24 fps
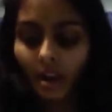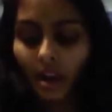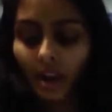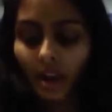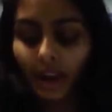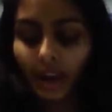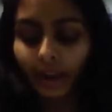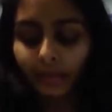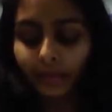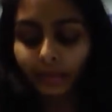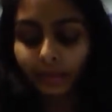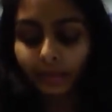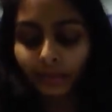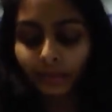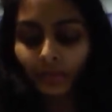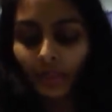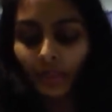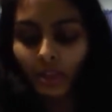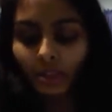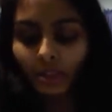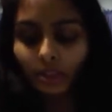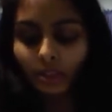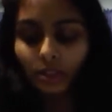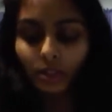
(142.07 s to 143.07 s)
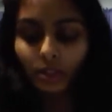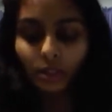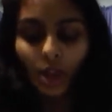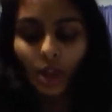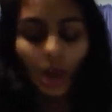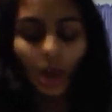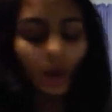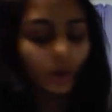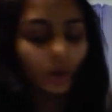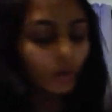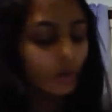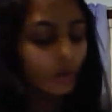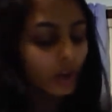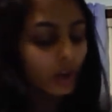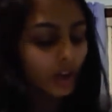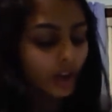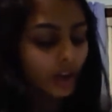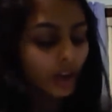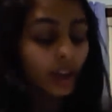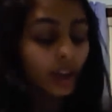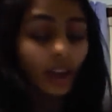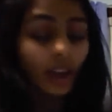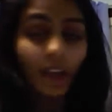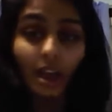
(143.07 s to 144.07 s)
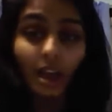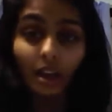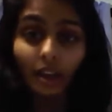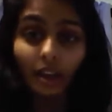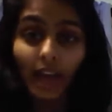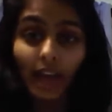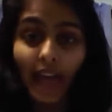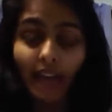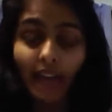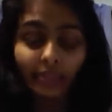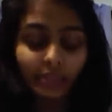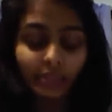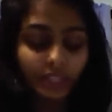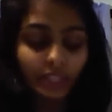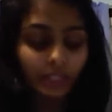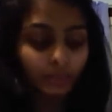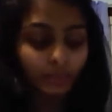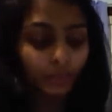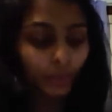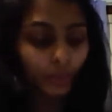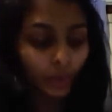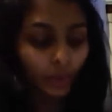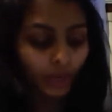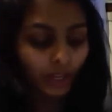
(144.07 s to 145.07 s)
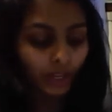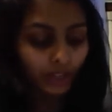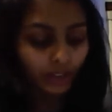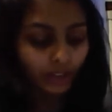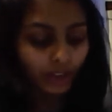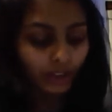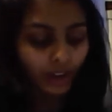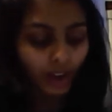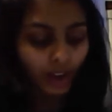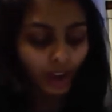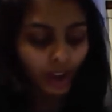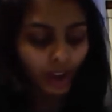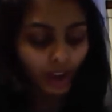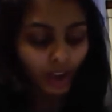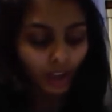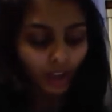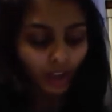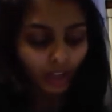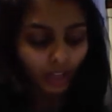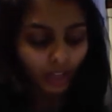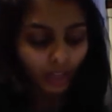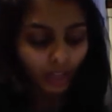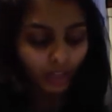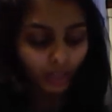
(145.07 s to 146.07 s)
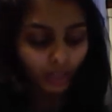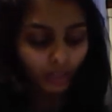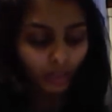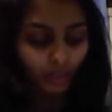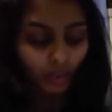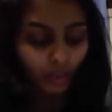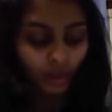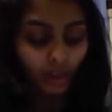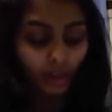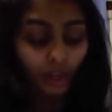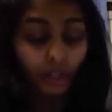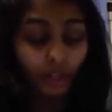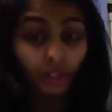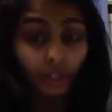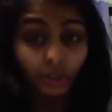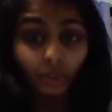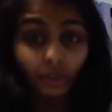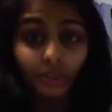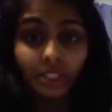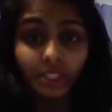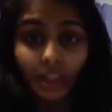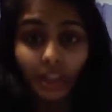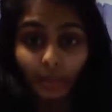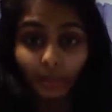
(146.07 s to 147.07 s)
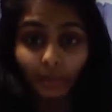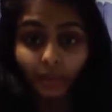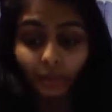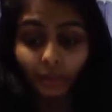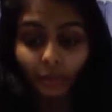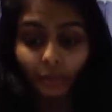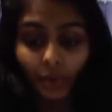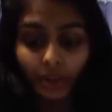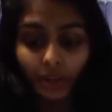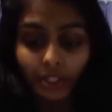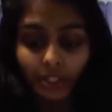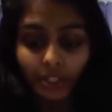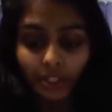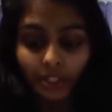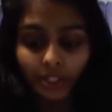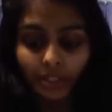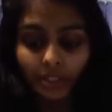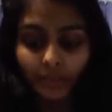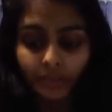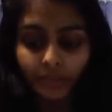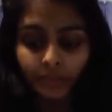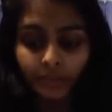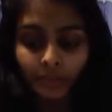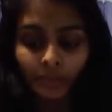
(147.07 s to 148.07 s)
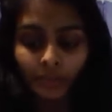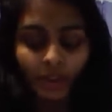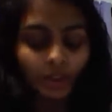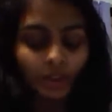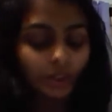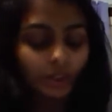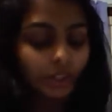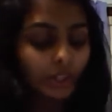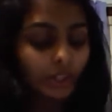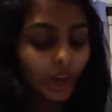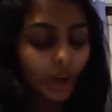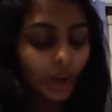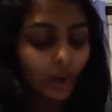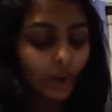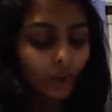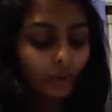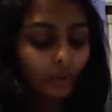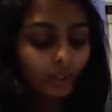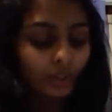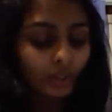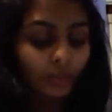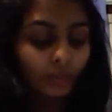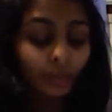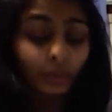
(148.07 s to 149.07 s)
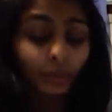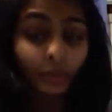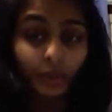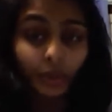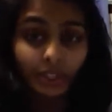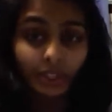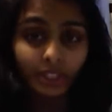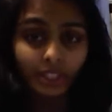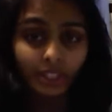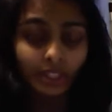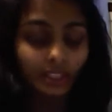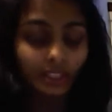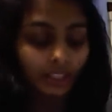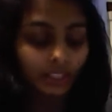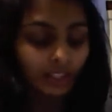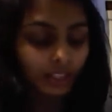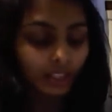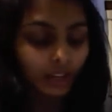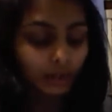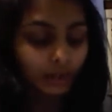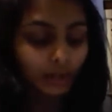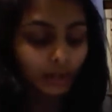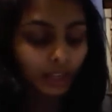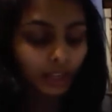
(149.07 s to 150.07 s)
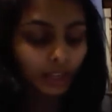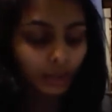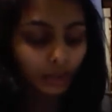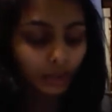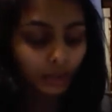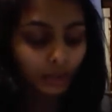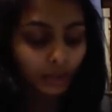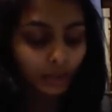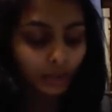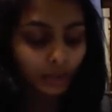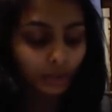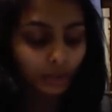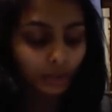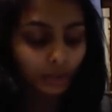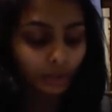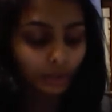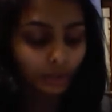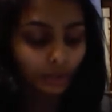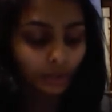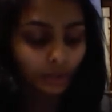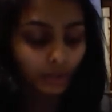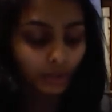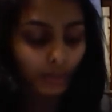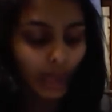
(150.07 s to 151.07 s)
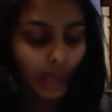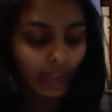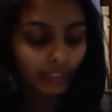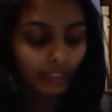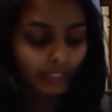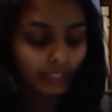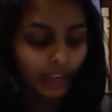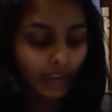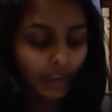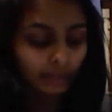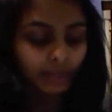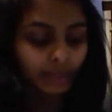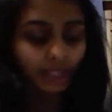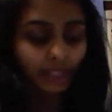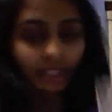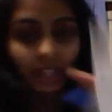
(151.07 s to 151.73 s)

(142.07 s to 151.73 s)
Alright, so at this point, we're going to do the sum of the forces. So the sum of the forces is going to be equal to the mass times